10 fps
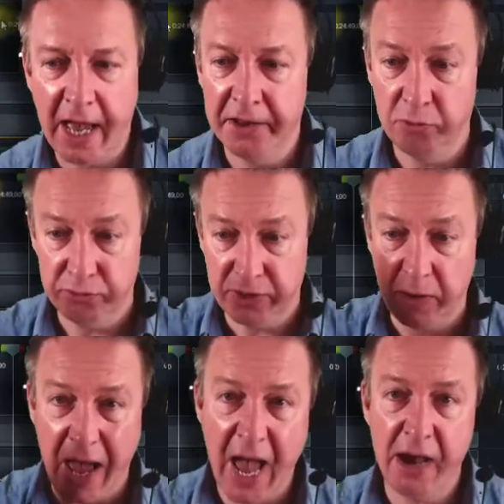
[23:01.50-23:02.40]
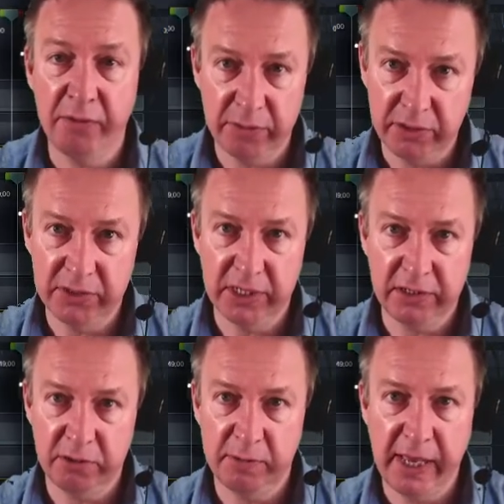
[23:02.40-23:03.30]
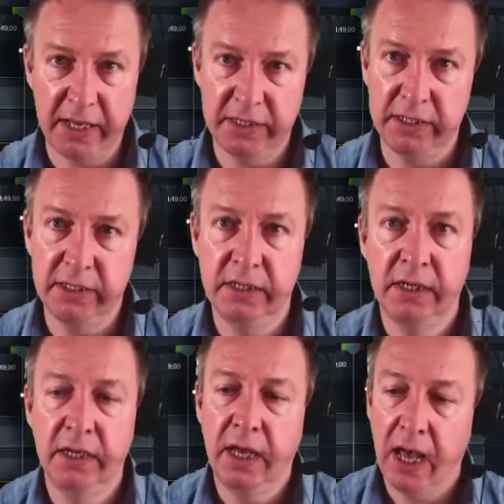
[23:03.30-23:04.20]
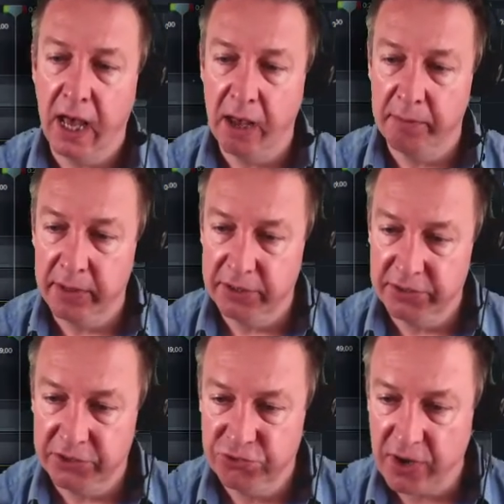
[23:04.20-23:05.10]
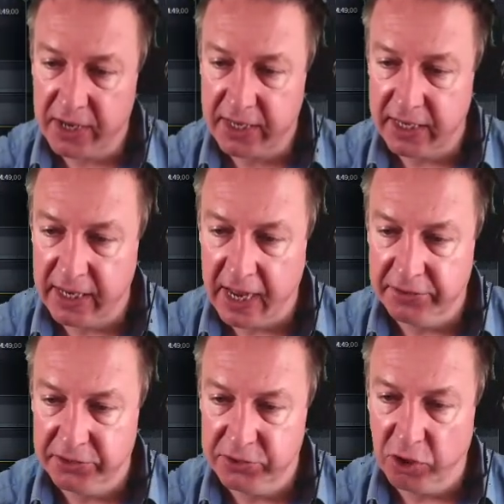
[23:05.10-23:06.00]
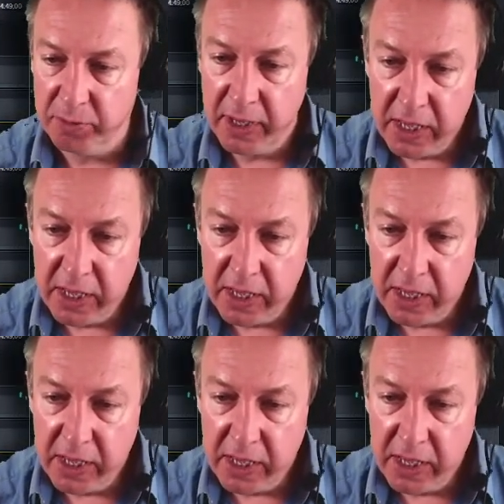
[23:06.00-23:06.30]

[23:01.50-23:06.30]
and also our music that we added at this track here at the top.